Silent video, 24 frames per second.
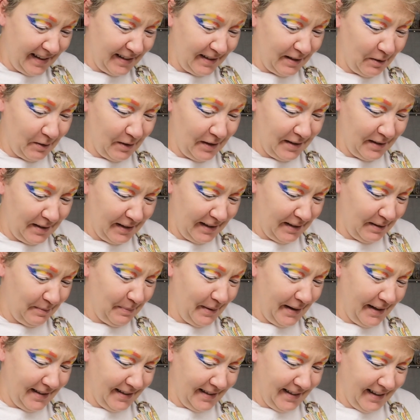So it's
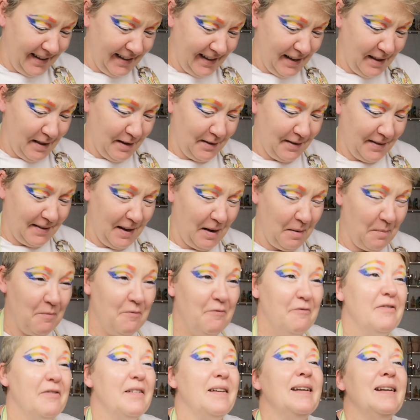basically the
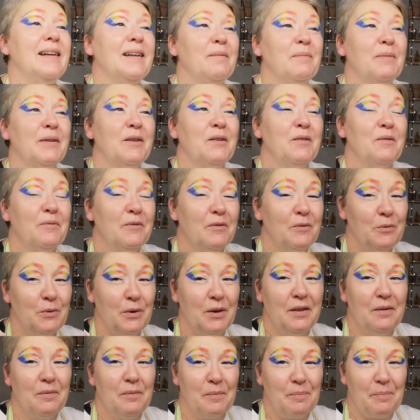same feeling
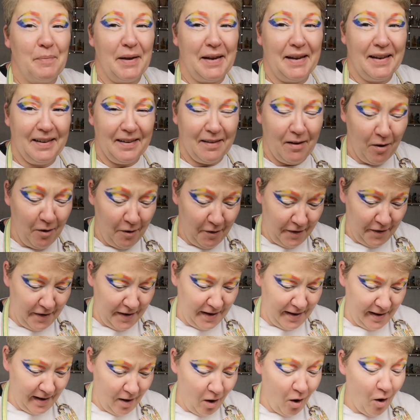with pain,
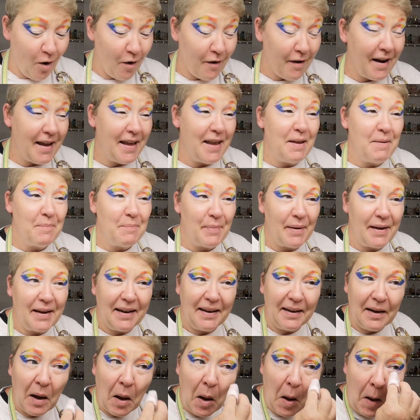RA
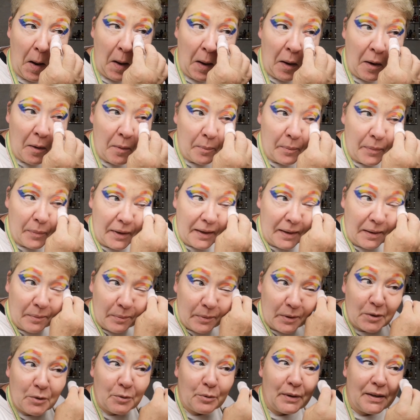pain. In
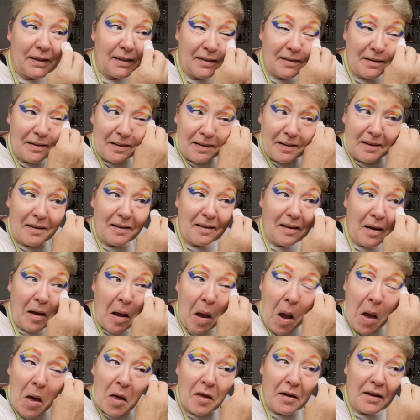between
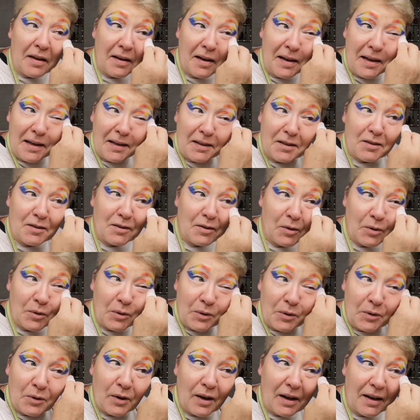it hits
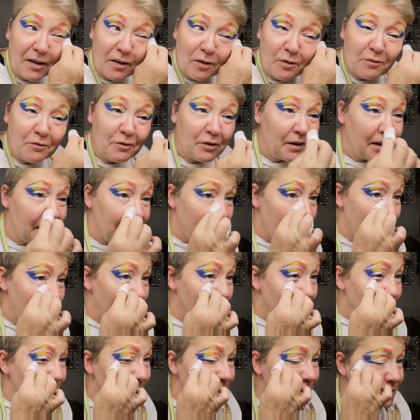you, you kind of forget
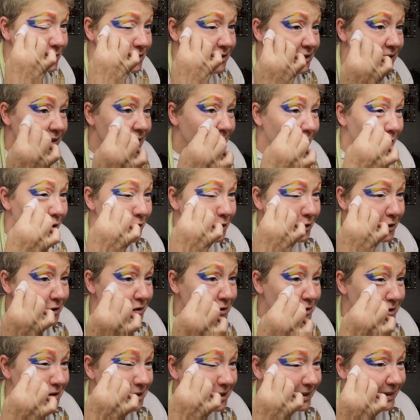how much it
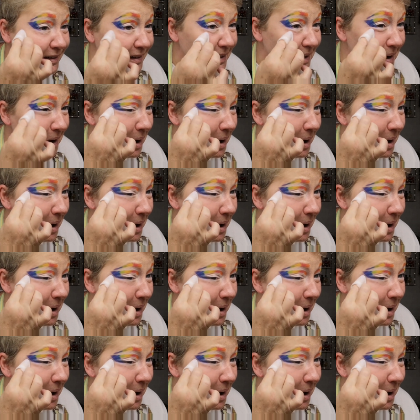hurts.